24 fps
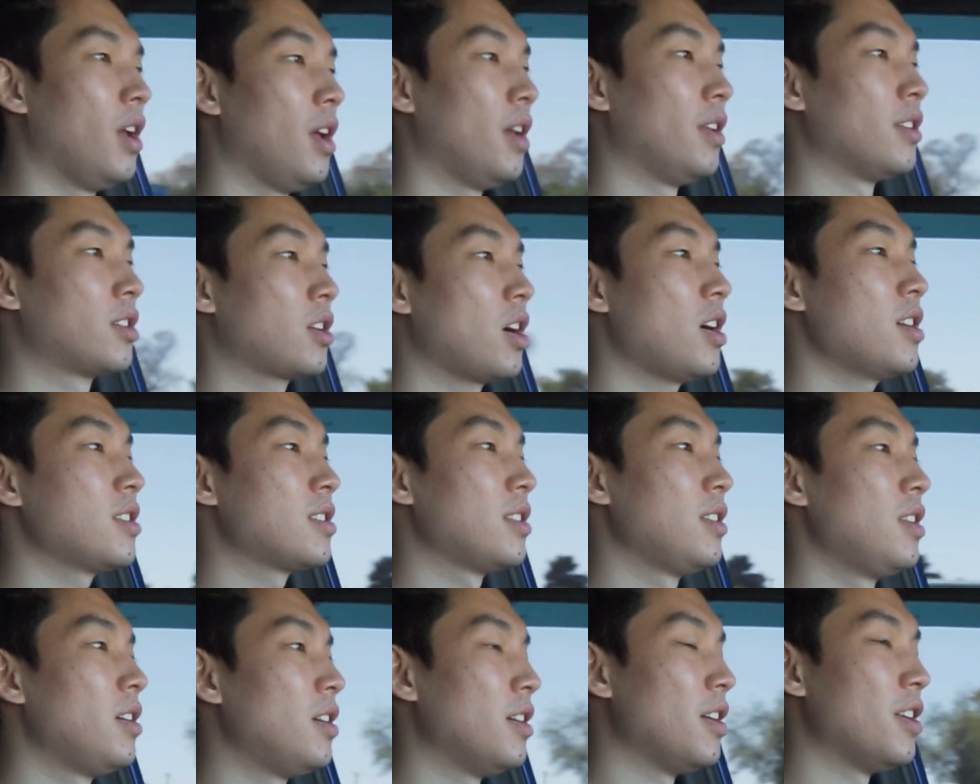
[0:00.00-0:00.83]
This car's
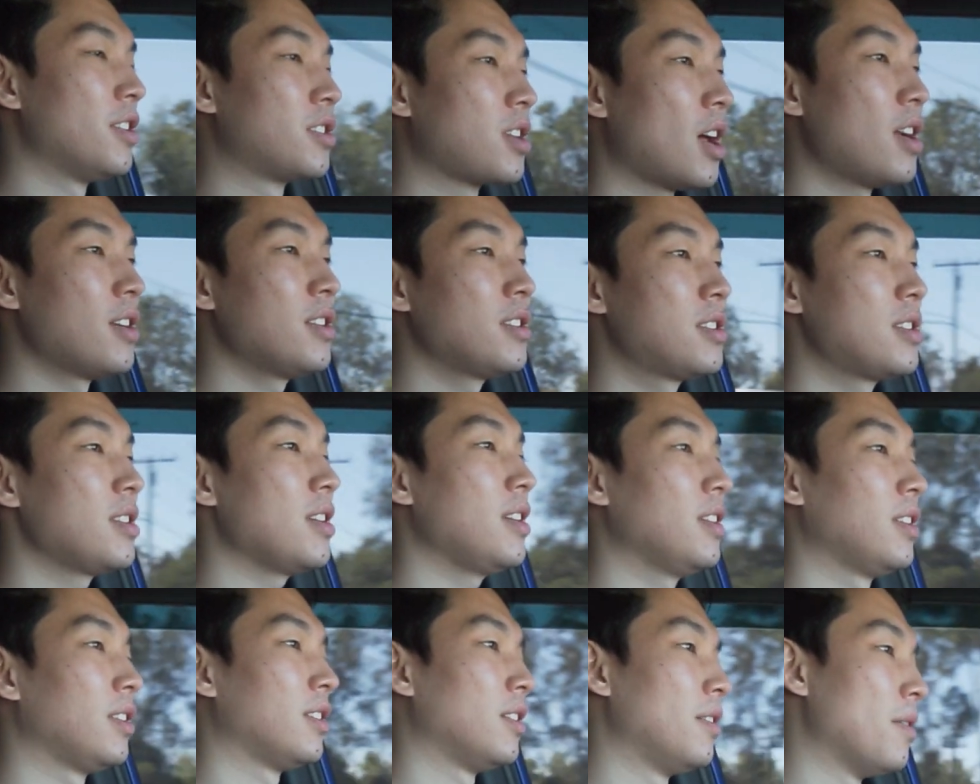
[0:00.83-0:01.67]
it's
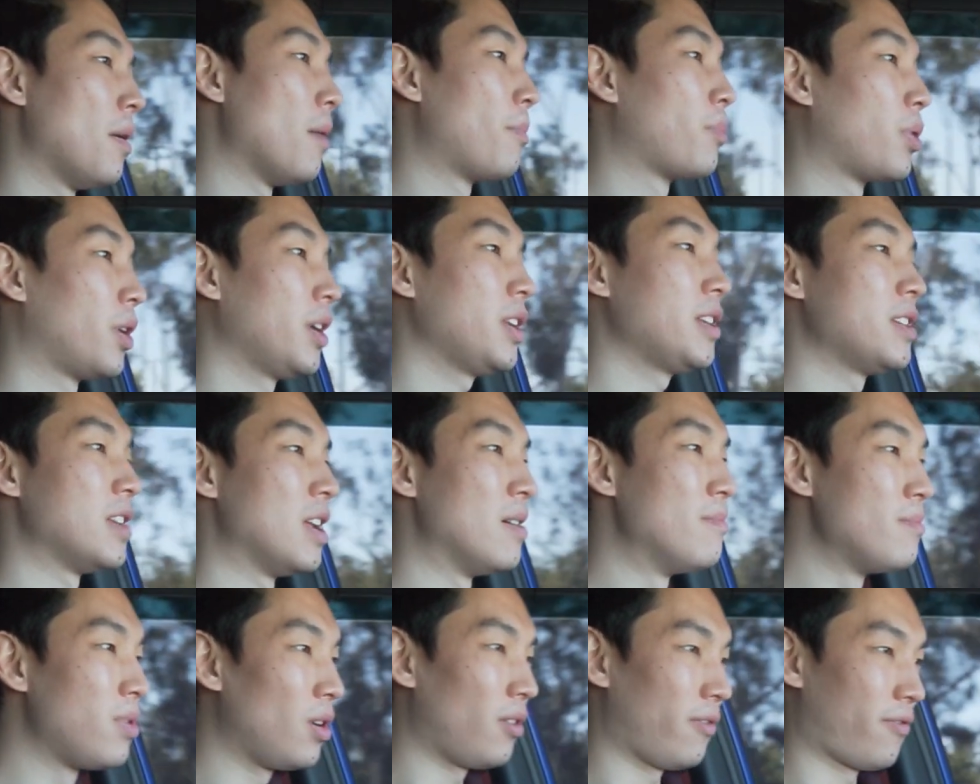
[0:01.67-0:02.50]
honestly pretty
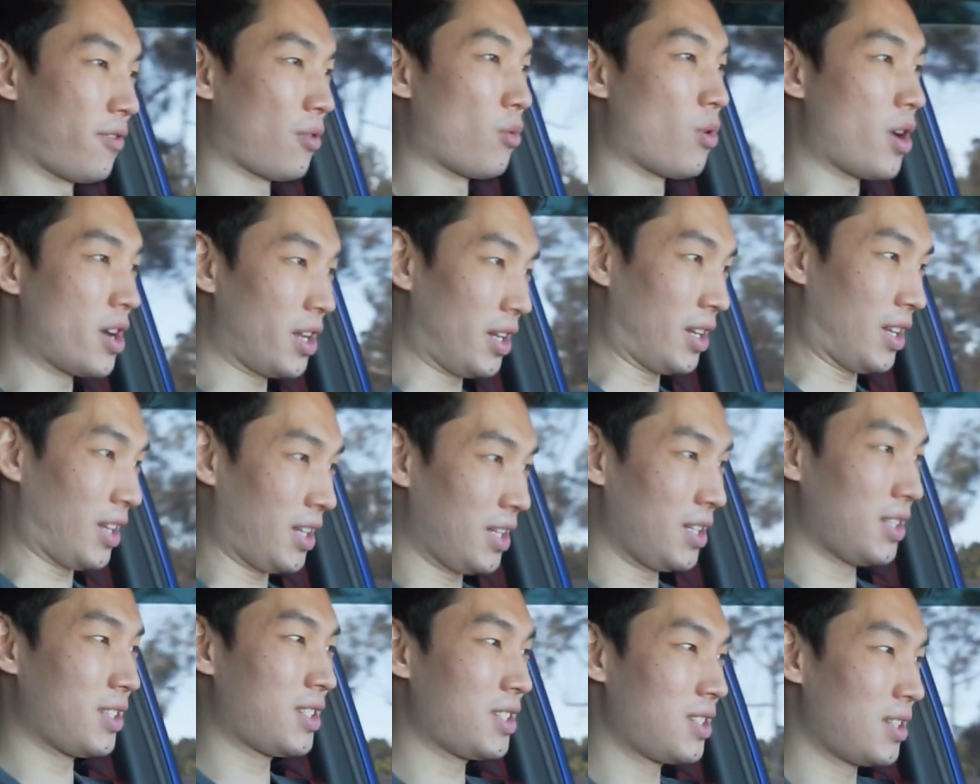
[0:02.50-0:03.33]
nimble for what it
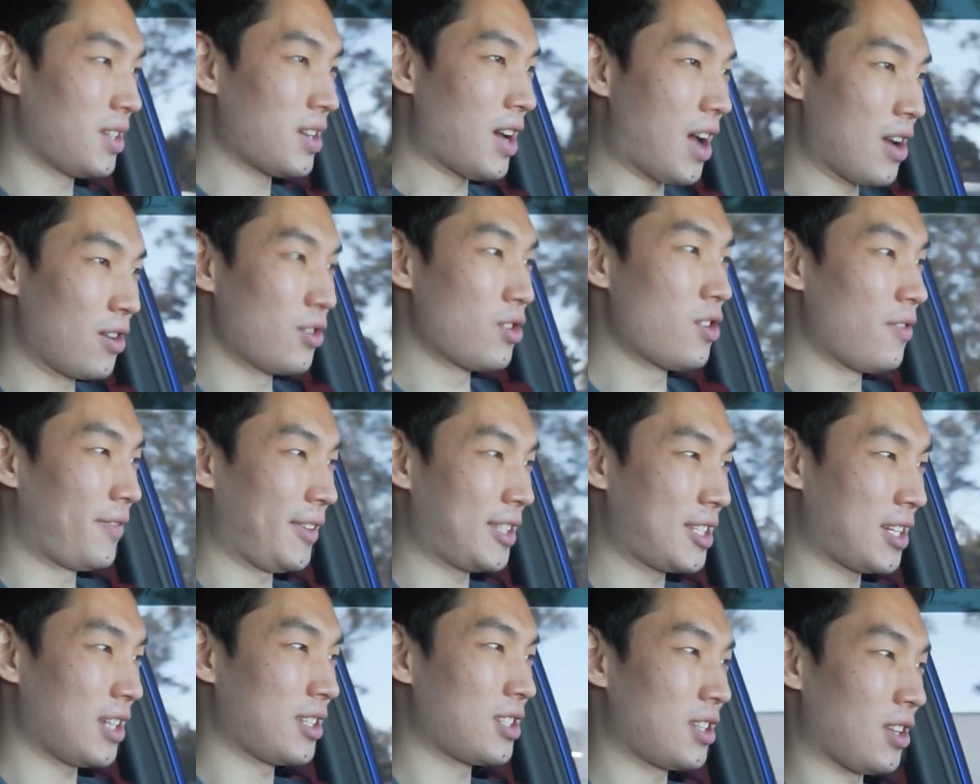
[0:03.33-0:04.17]
is. I don't know if
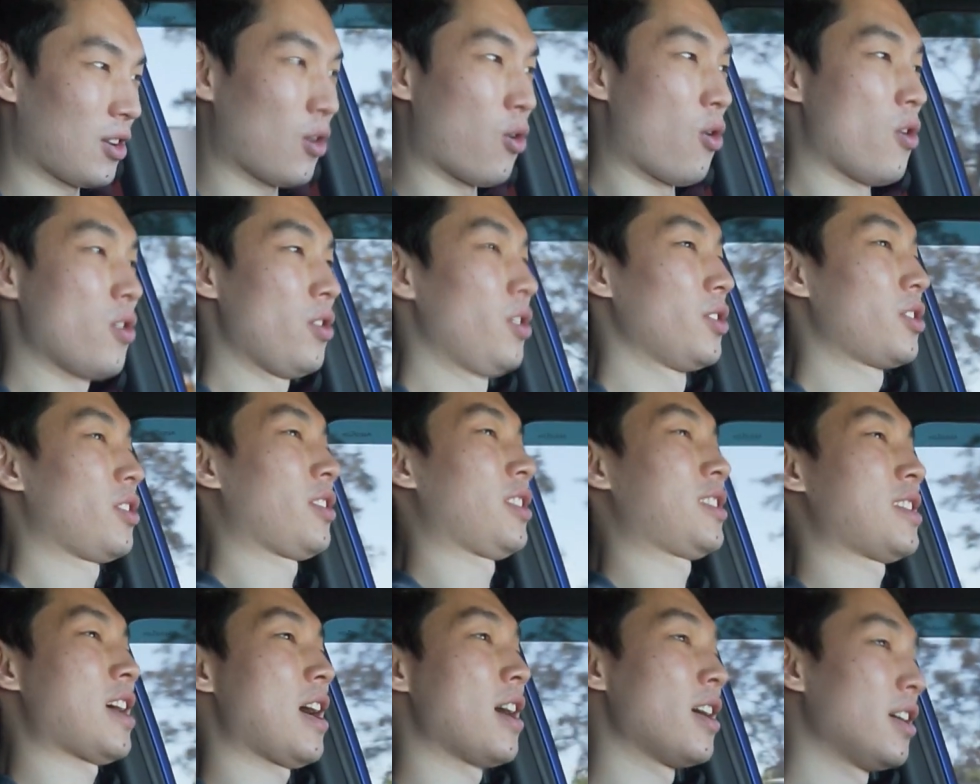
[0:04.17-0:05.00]
it's because of the coils or
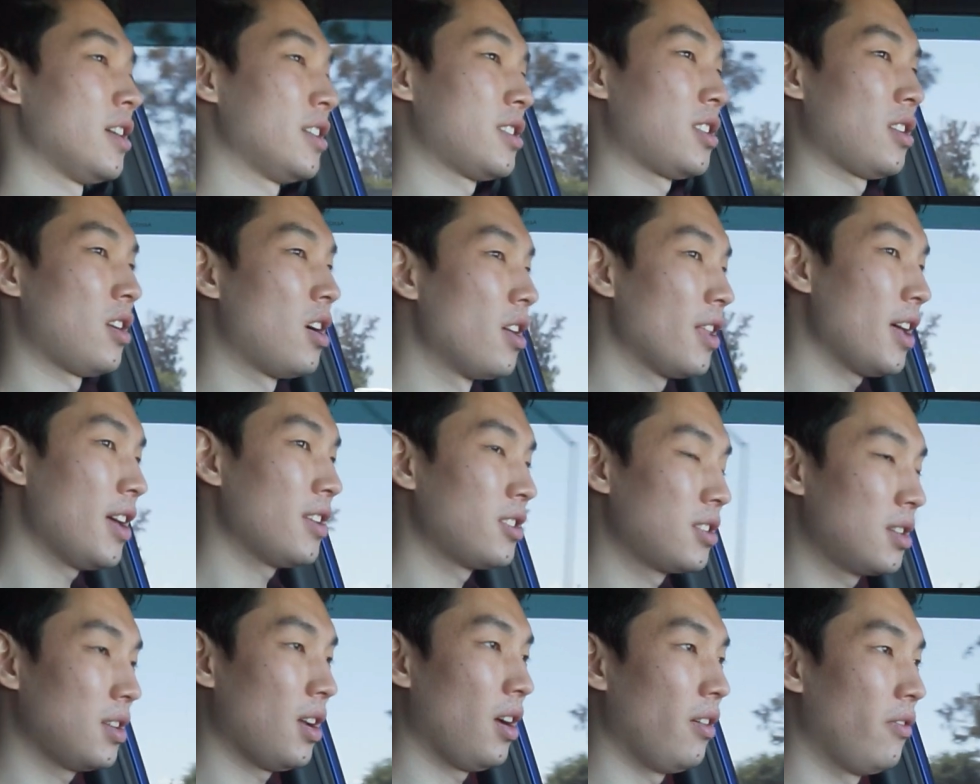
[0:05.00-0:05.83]
the tires and all that
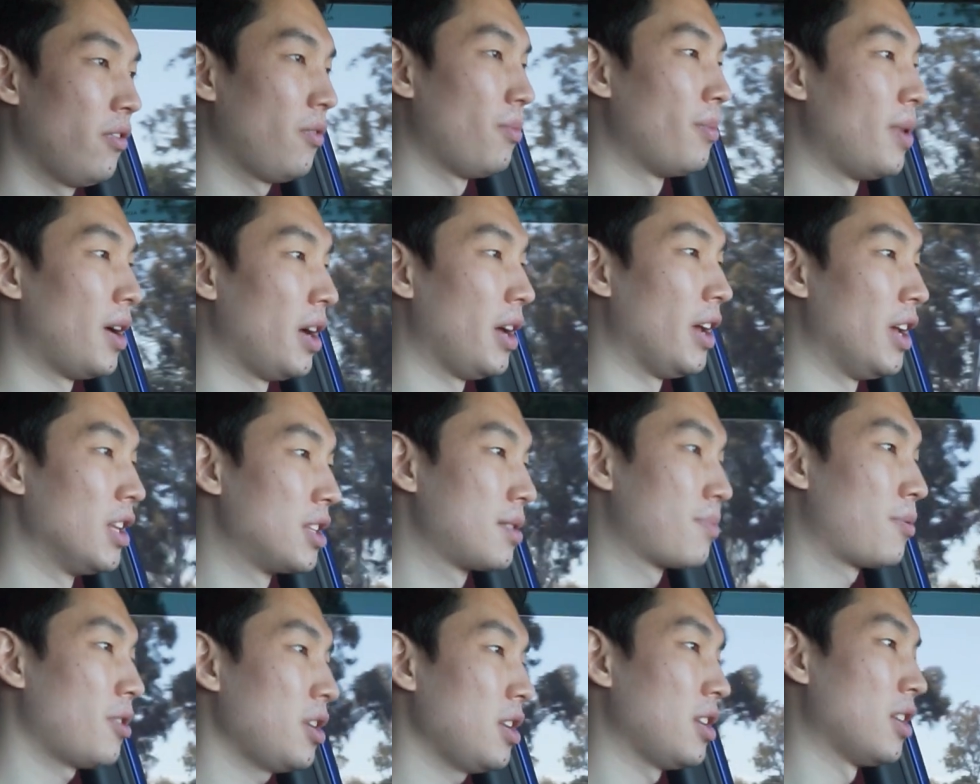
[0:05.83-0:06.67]
stuff, but
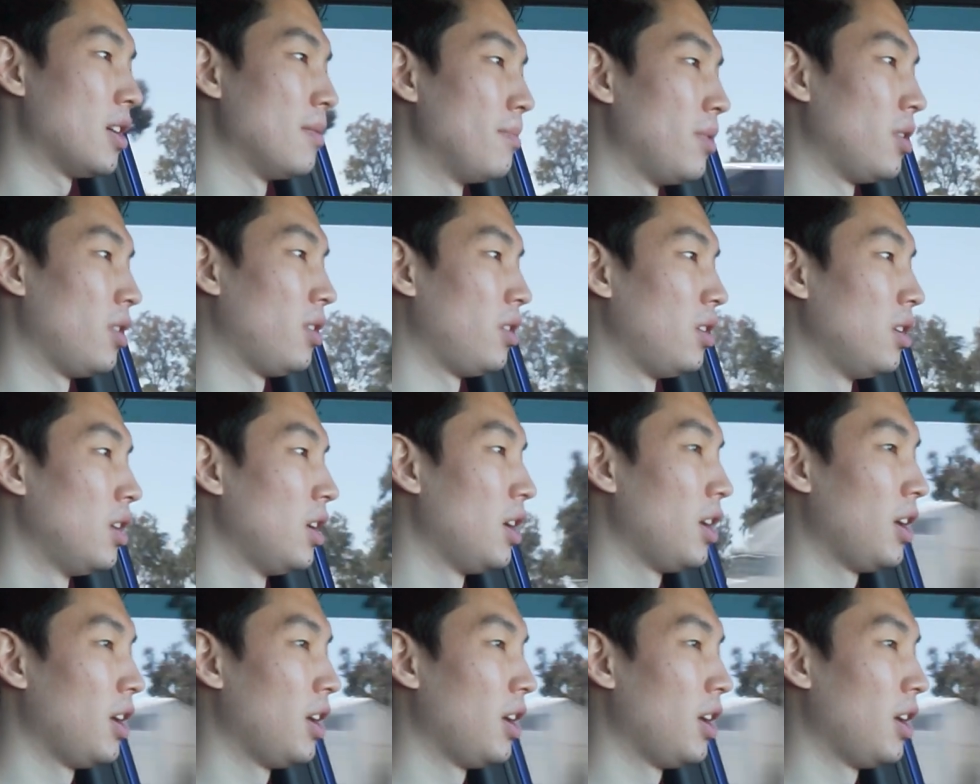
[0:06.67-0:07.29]
it's pretty nimble.